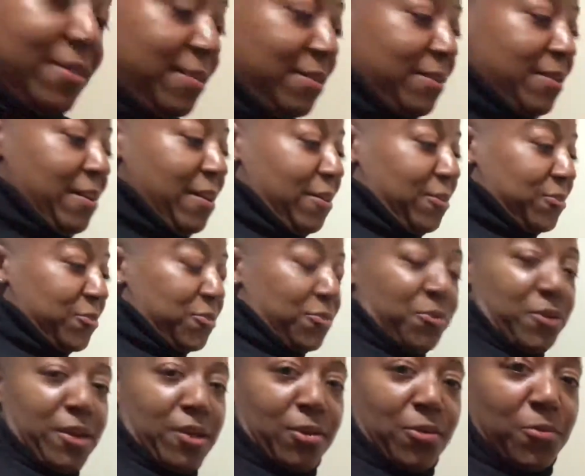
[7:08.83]
Now, so
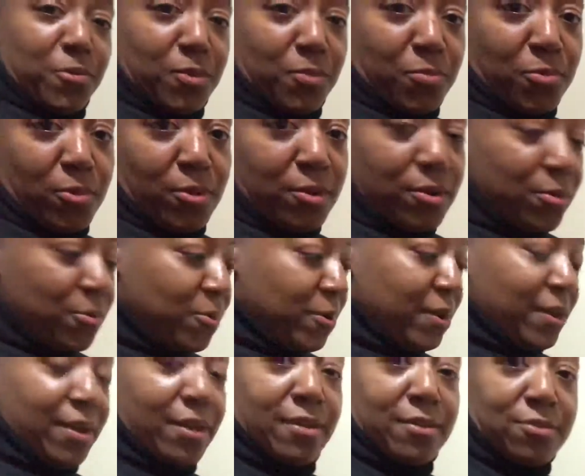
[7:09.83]
yeah, you want to point it
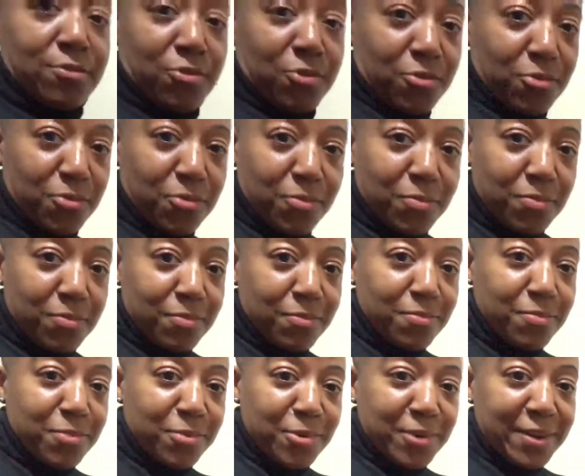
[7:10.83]
away and don't
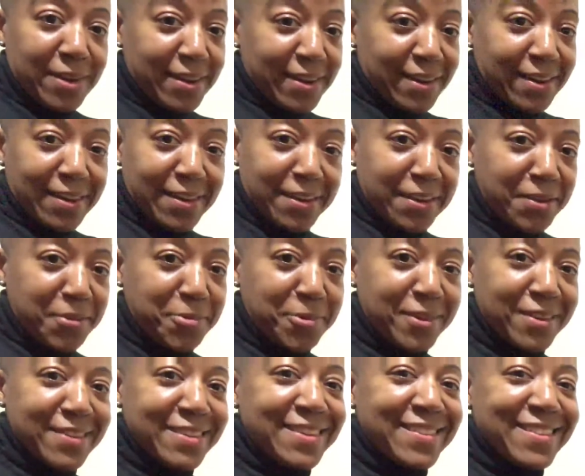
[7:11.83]
point it at
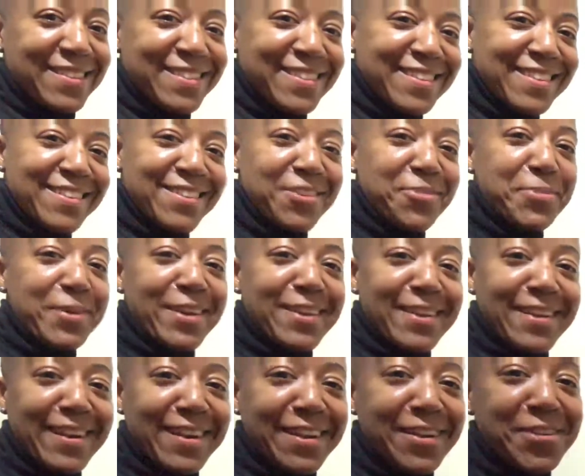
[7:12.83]
anyone, no
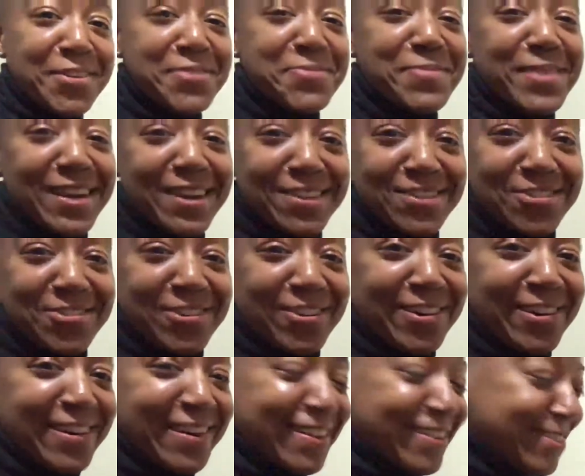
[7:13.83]
matter how mad you
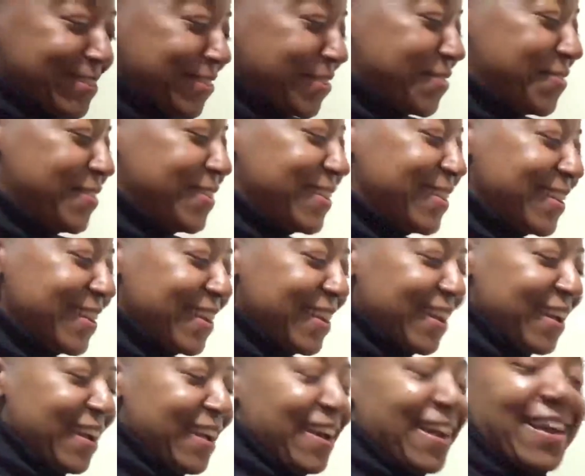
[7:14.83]
are at them.
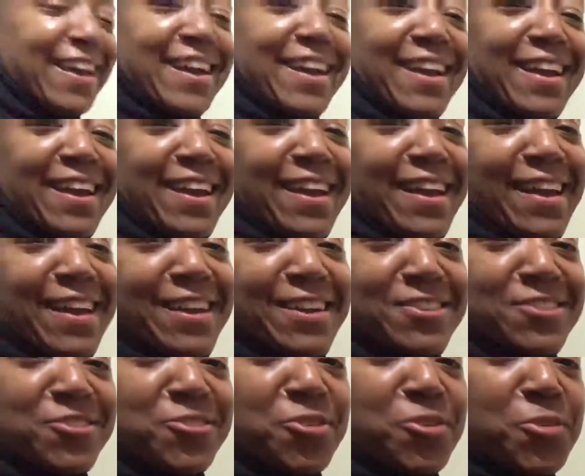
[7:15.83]

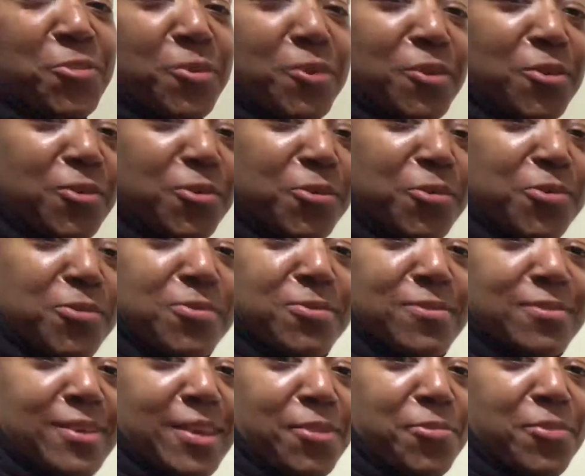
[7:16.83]
And so you want to
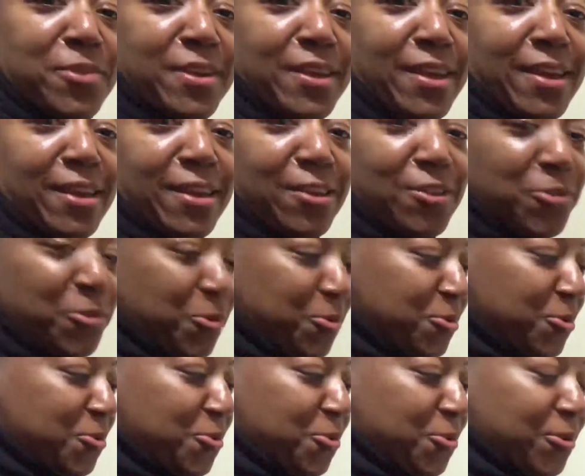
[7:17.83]
take one hand and hold
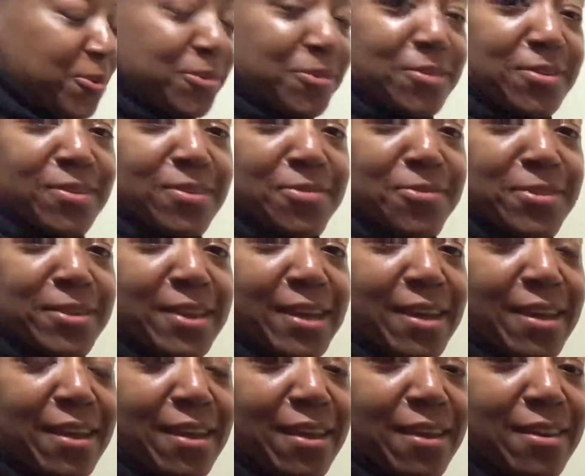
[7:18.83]
the cork with
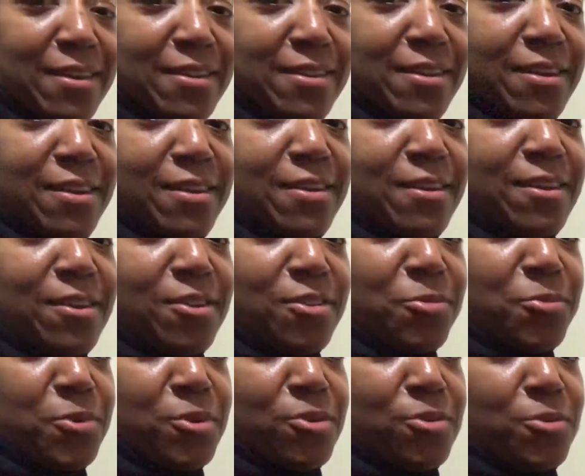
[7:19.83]
that hand, and then the other
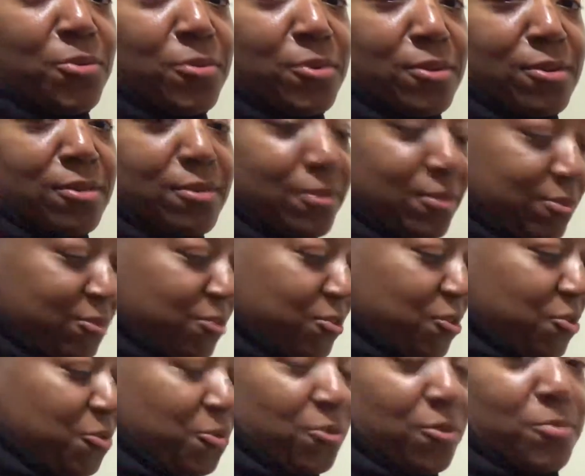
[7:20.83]
one you want to
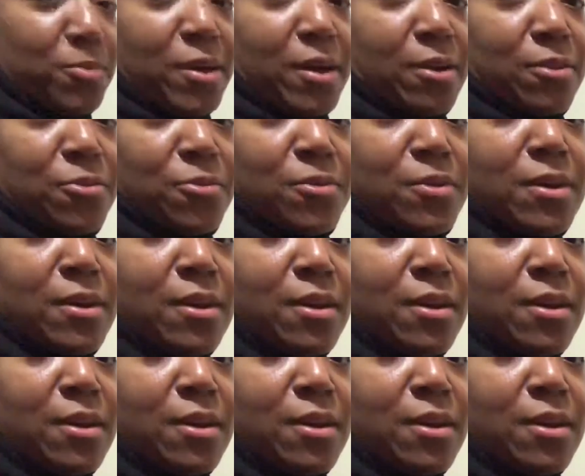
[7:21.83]
secure the bottle.